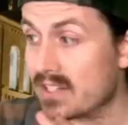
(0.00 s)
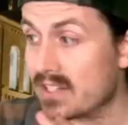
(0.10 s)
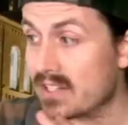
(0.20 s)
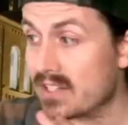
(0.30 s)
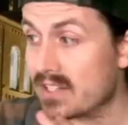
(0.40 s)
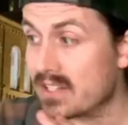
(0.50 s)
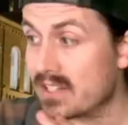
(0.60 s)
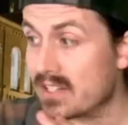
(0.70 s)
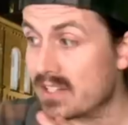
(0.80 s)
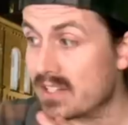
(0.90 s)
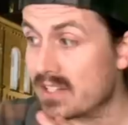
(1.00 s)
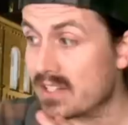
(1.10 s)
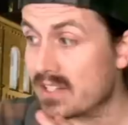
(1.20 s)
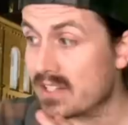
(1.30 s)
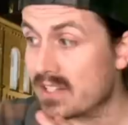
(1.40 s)

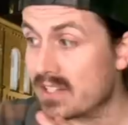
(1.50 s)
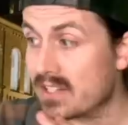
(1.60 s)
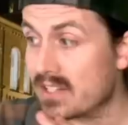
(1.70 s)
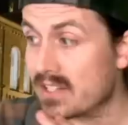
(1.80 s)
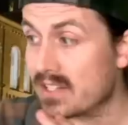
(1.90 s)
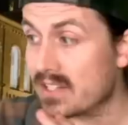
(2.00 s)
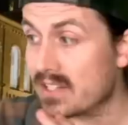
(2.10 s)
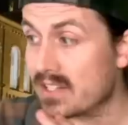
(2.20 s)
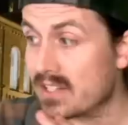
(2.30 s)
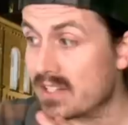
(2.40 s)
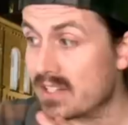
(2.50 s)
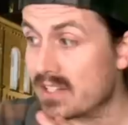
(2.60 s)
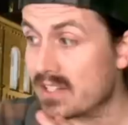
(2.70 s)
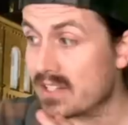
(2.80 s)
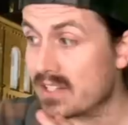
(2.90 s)

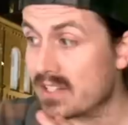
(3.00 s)
(silent)